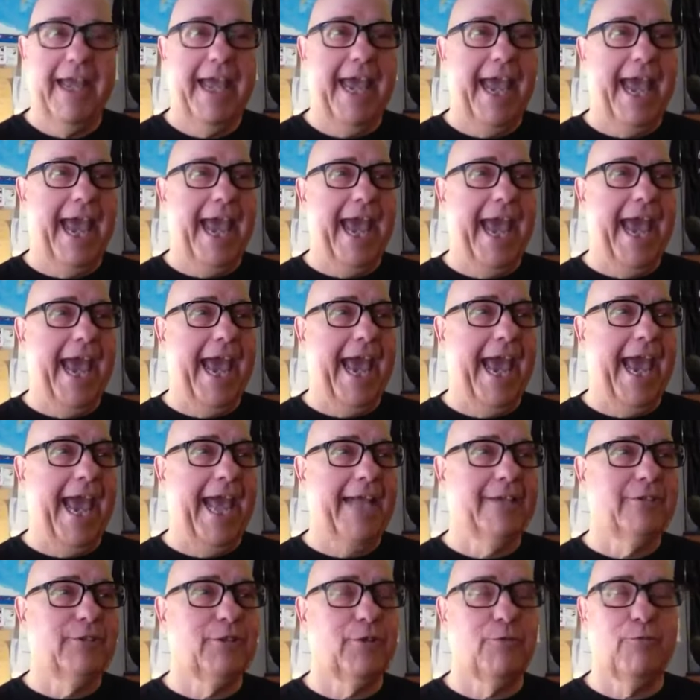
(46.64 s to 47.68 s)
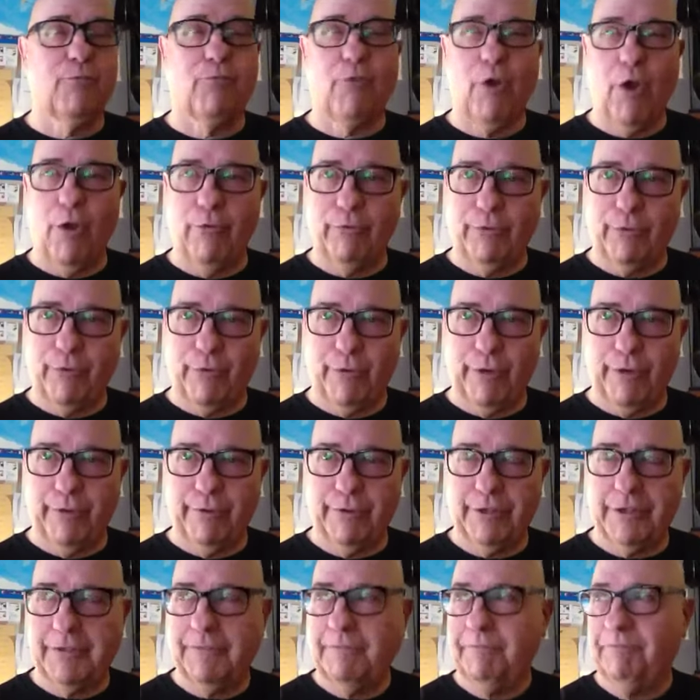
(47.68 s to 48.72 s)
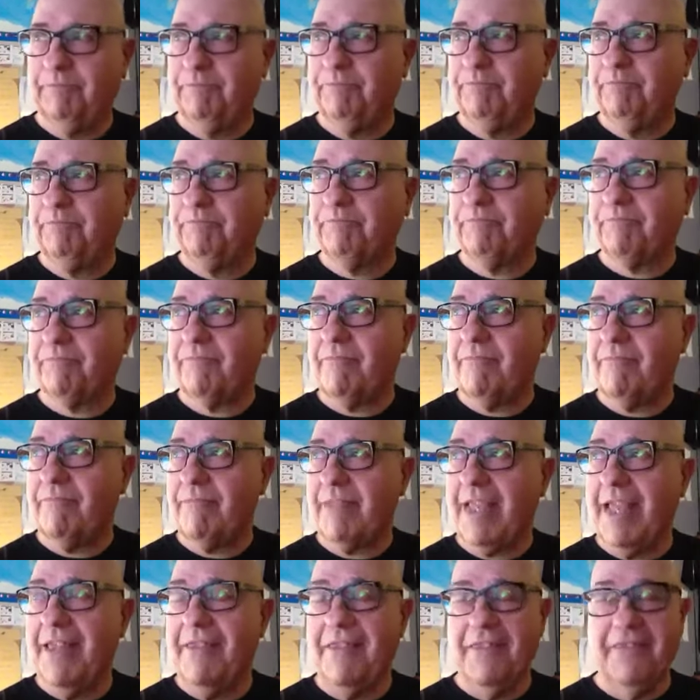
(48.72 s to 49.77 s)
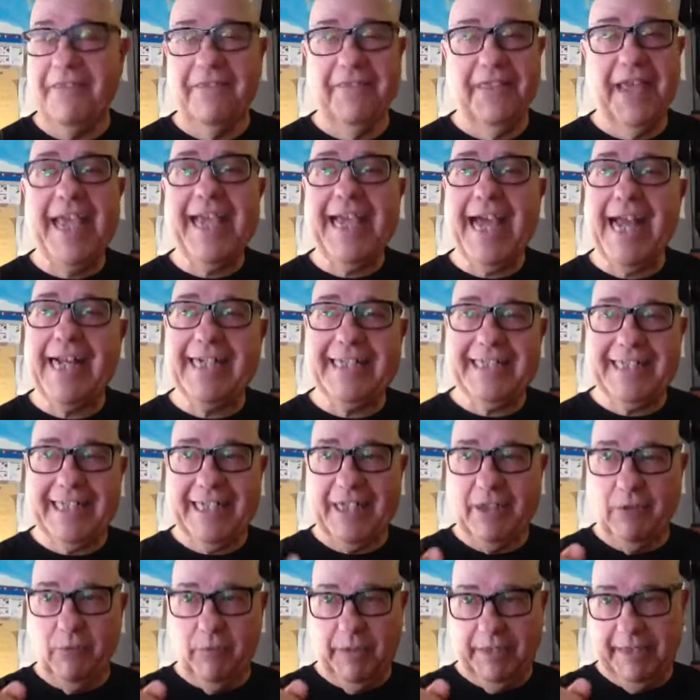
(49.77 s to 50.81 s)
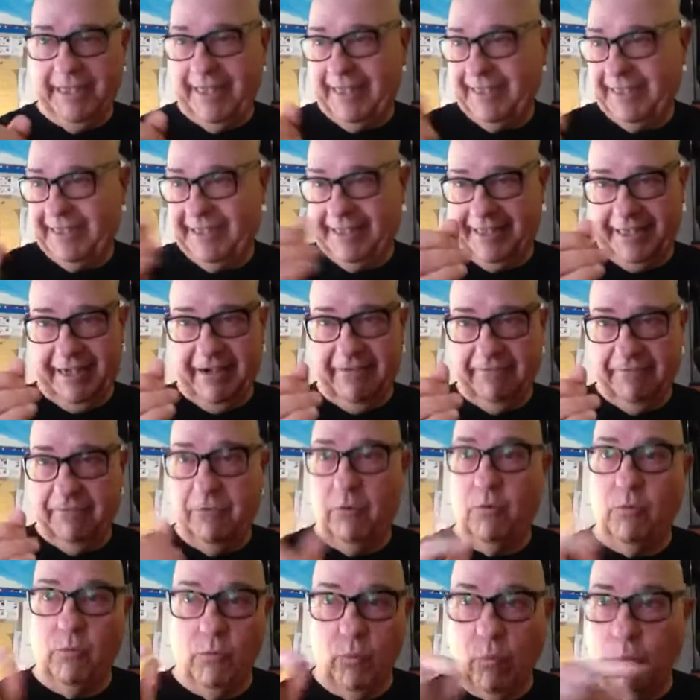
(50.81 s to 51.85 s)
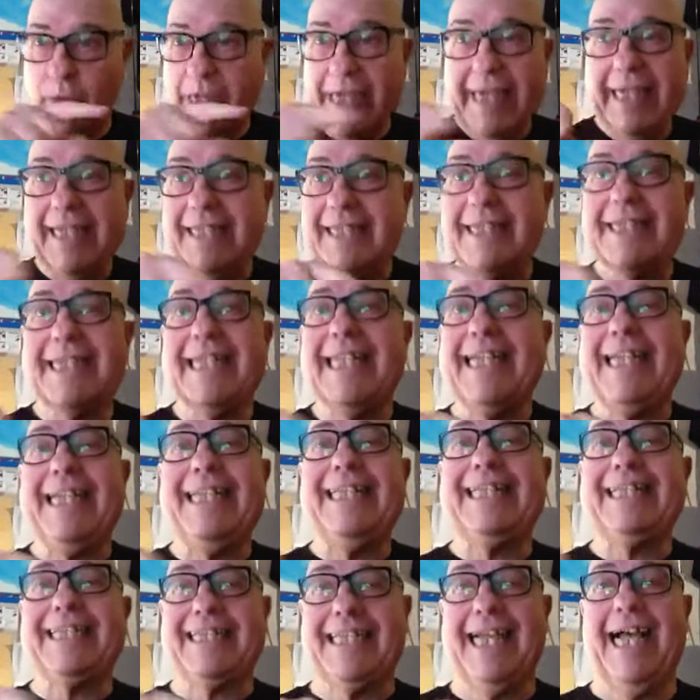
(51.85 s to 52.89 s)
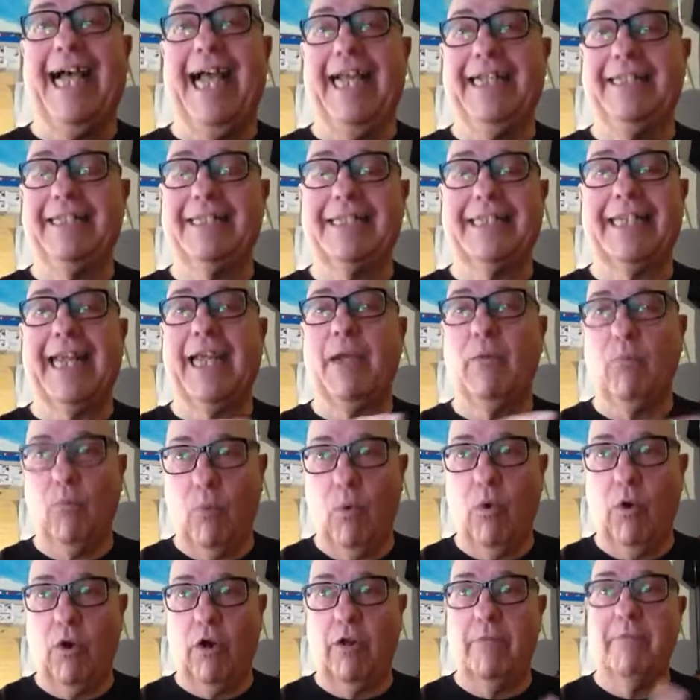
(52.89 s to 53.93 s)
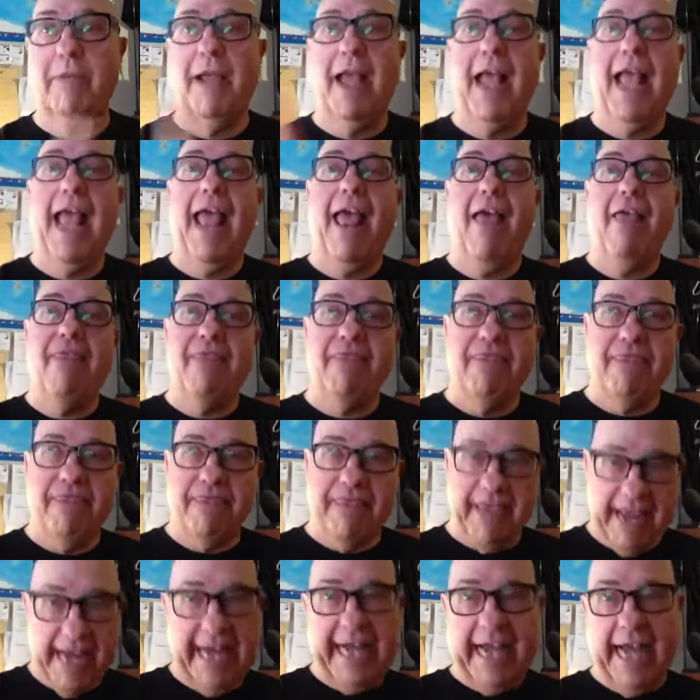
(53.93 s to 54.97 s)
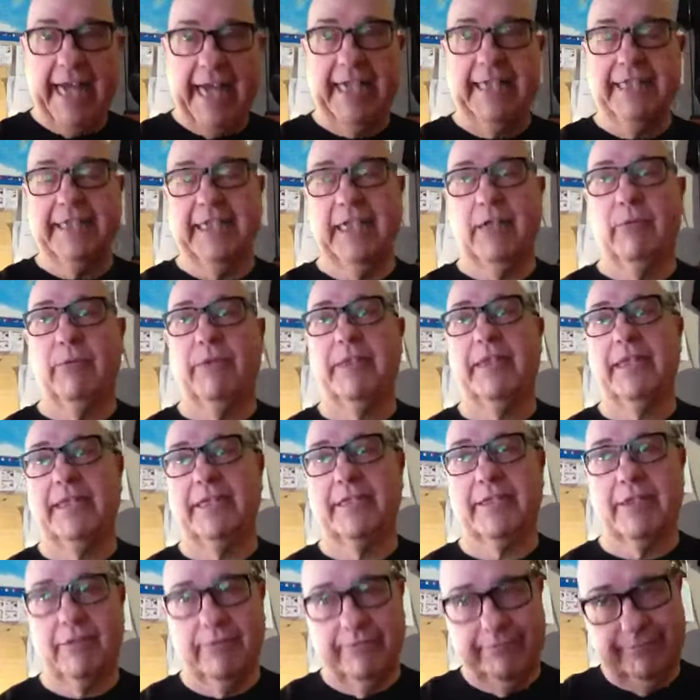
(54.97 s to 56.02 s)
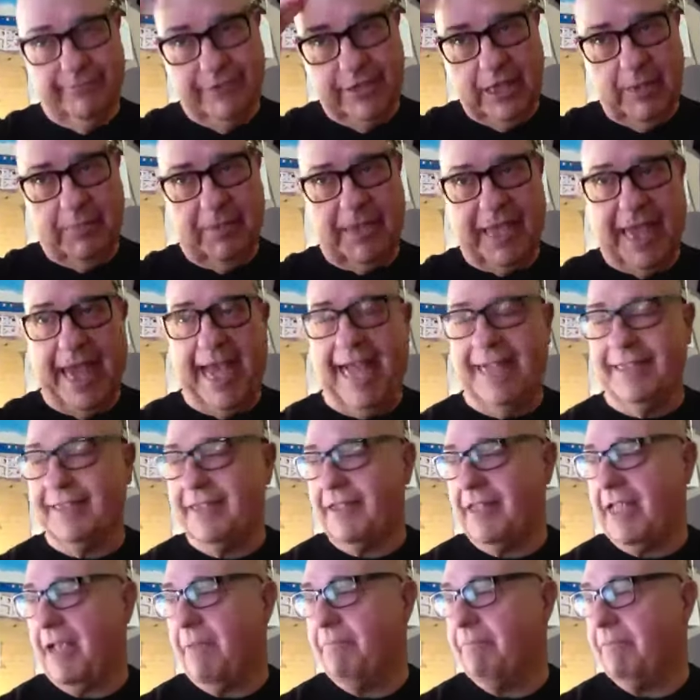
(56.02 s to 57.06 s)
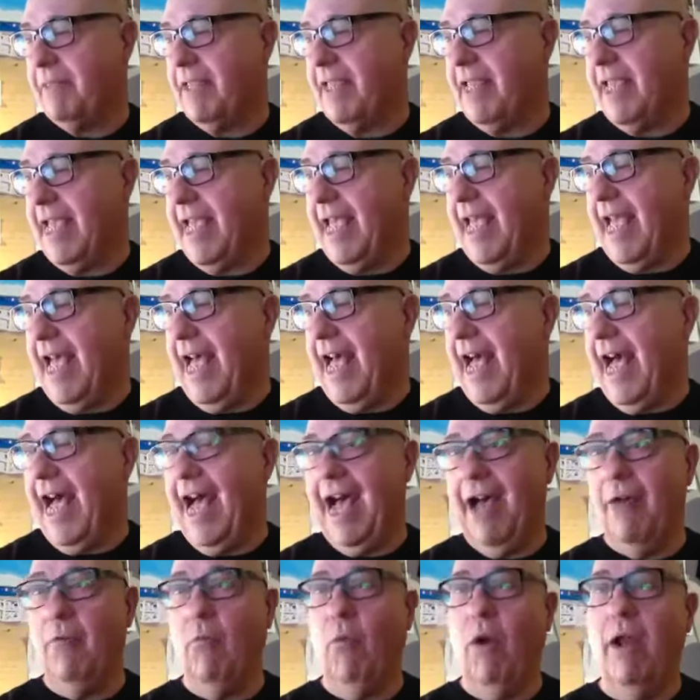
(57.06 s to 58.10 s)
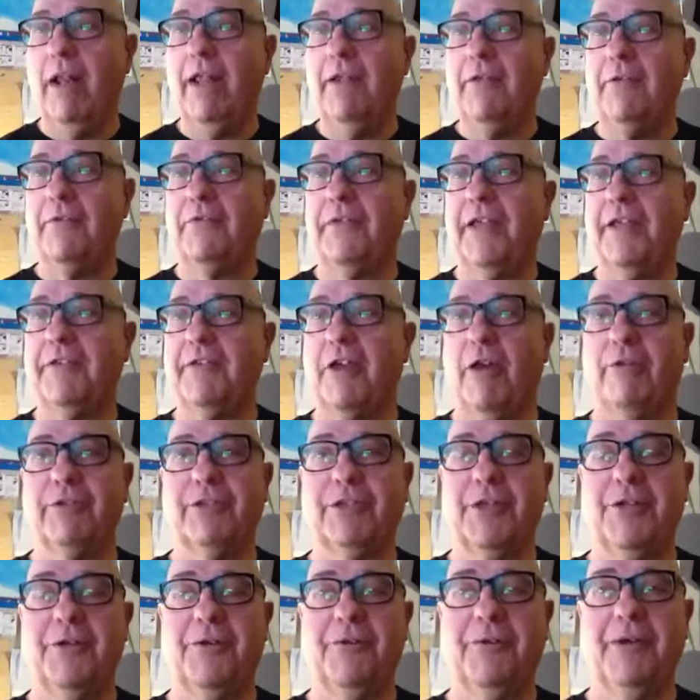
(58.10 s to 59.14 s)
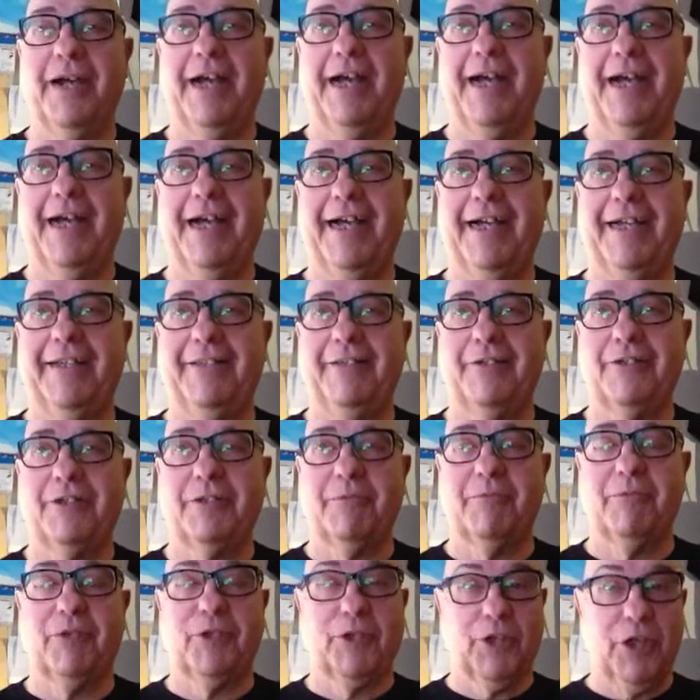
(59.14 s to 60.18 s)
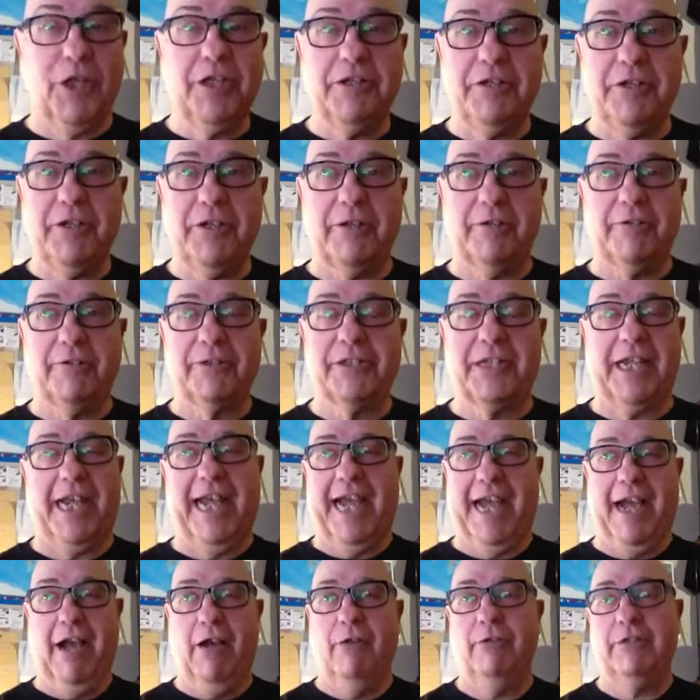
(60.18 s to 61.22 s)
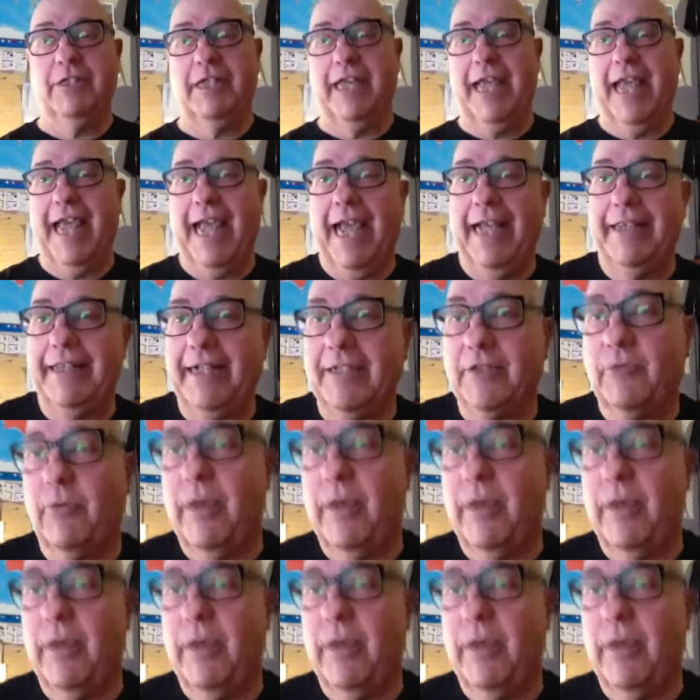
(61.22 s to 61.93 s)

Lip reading: and to road crews. They got to deal with this stuff. We can sit inside and stay warm. They got to deal with this, so tip of the hat to them. One other thing, though, too, there's some good news out, and that's